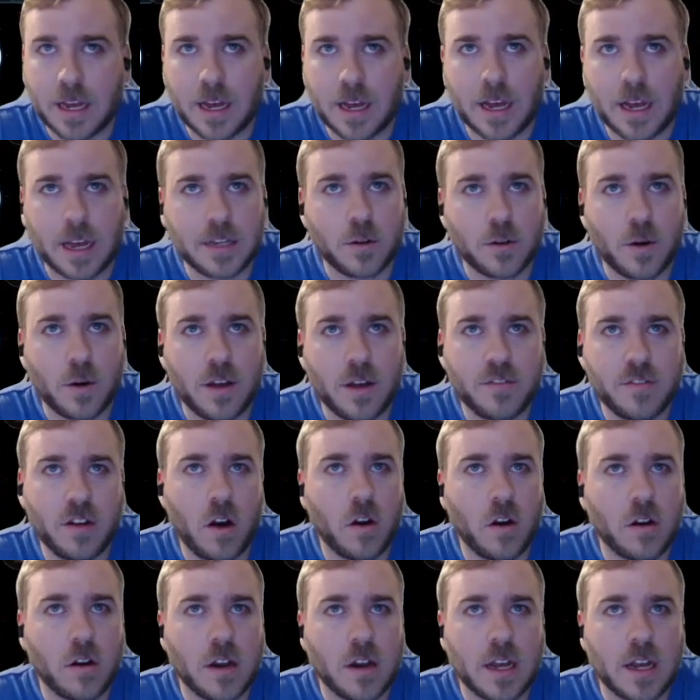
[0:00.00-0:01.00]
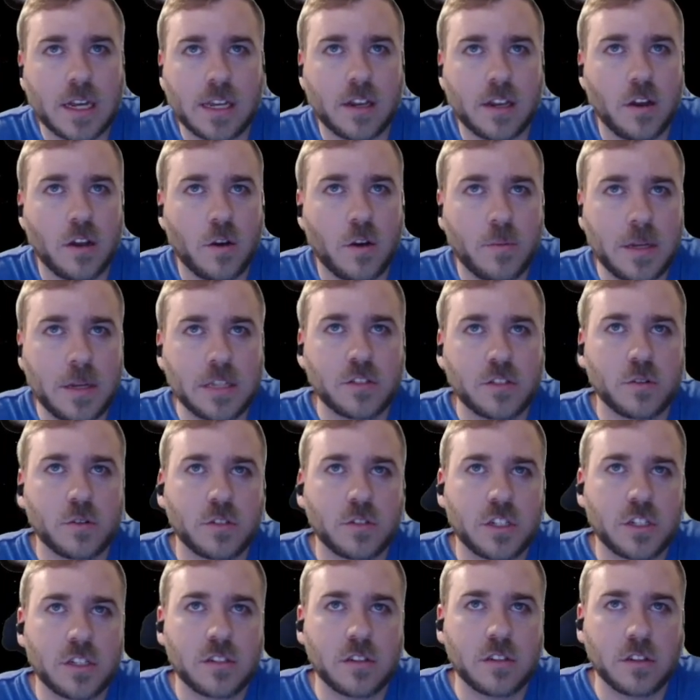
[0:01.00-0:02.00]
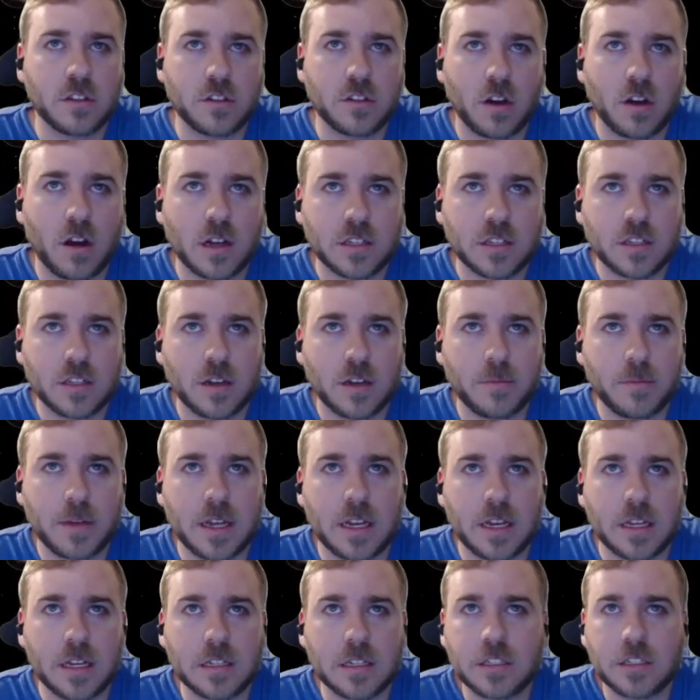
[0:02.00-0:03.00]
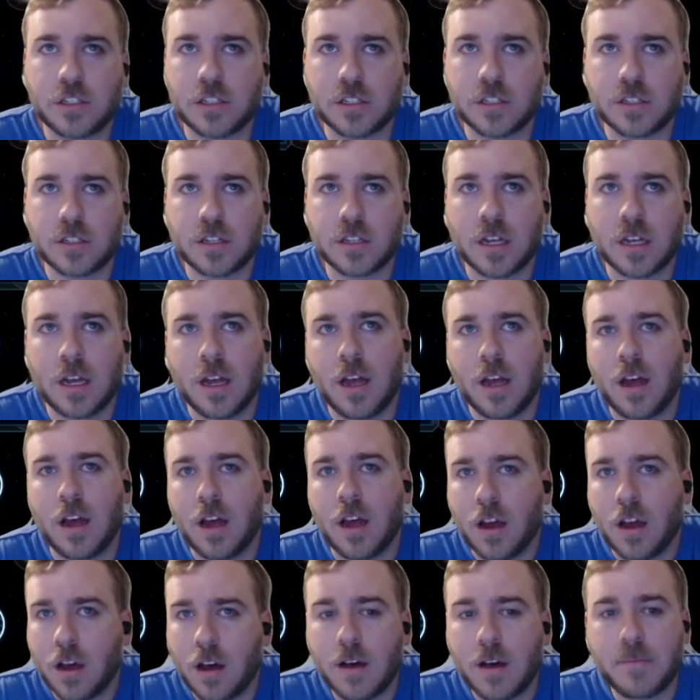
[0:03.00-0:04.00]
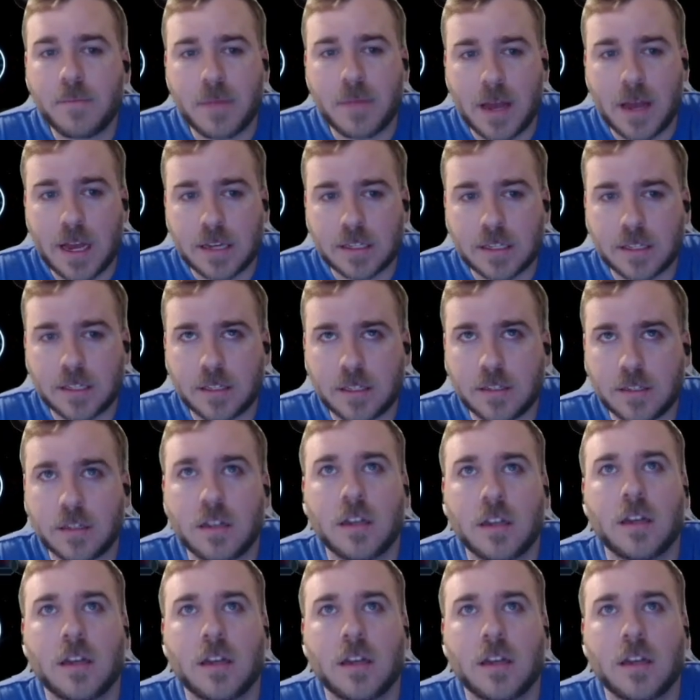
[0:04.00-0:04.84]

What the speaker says: I don't have an R9 Kenobi, so it's just a toss-up, and it is just a mess.